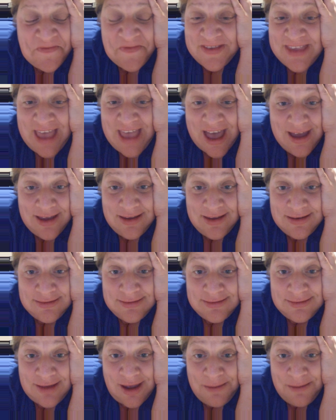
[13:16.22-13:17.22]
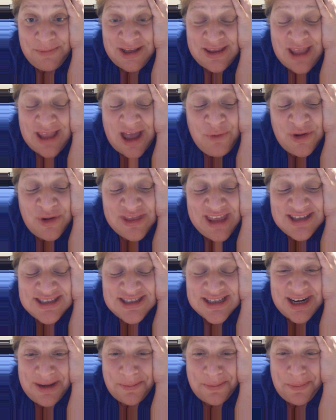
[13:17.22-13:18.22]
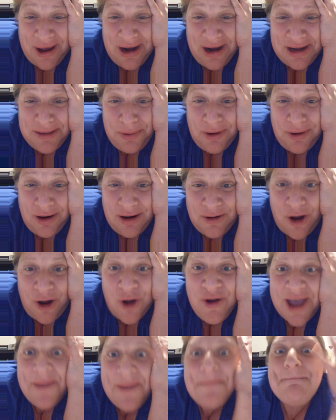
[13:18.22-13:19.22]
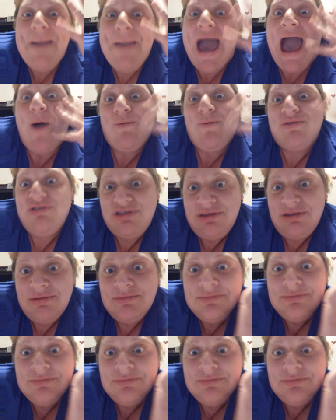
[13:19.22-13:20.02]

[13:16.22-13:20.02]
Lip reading: That's not a body part. Okay, mouth.